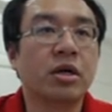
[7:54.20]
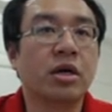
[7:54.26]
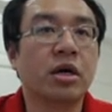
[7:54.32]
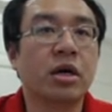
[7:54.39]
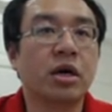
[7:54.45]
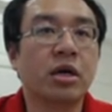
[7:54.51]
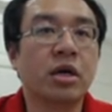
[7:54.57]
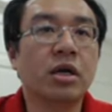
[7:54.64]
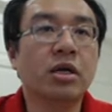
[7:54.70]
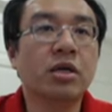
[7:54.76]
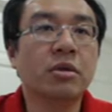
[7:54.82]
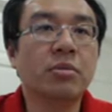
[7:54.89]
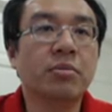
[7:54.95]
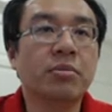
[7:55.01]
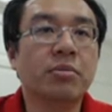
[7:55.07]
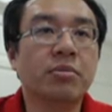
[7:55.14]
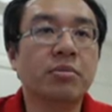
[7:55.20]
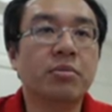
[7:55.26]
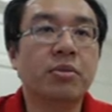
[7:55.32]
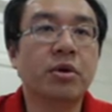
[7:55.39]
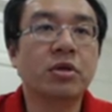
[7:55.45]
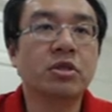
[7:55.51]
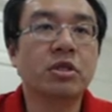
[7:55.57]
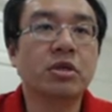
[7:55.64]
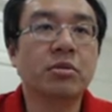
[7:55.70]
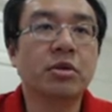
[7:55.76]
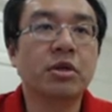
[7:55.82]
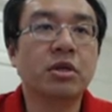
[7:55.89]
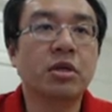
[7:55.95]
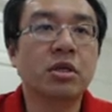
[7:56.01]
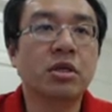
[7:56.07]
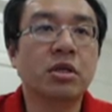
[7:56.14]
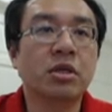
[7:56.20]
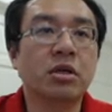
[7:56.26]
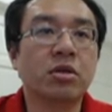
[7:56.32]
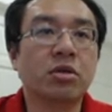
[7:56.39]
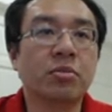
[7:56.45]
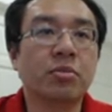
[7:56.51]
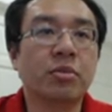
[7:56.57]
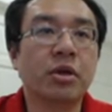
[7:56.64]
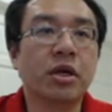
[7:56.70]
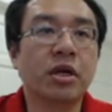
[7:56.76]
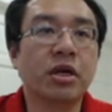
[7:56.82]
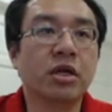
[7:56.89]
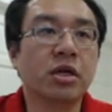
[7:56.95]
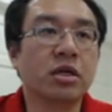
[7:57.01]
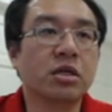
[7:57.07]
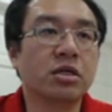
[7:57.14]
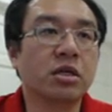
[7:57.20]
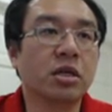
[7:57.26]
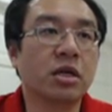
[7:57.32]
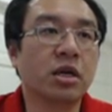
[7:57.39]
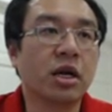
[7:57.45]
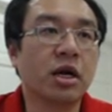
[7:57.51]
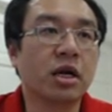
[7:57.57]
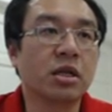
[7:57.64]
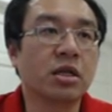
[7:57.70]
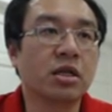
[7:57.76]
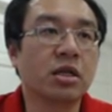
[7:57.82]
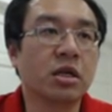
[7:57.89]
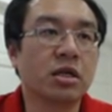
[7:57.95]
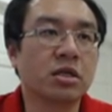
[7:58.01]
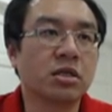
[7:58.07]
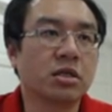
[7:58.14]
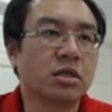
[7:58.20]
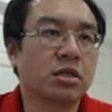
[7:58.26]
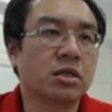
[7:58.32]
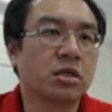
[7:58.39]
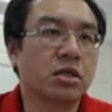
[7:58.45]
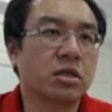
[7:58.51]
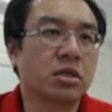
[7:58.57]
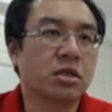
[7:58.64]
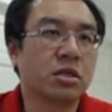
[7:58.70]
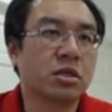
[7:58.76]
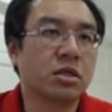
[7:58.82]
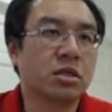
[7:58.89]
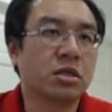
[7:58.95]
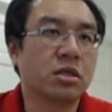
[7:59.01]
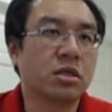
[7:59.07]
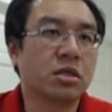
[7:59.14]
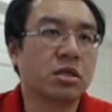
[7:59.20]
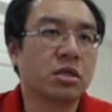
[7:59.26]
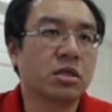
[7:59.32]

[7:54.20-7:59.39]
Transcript: Another possibility to play is the knight takes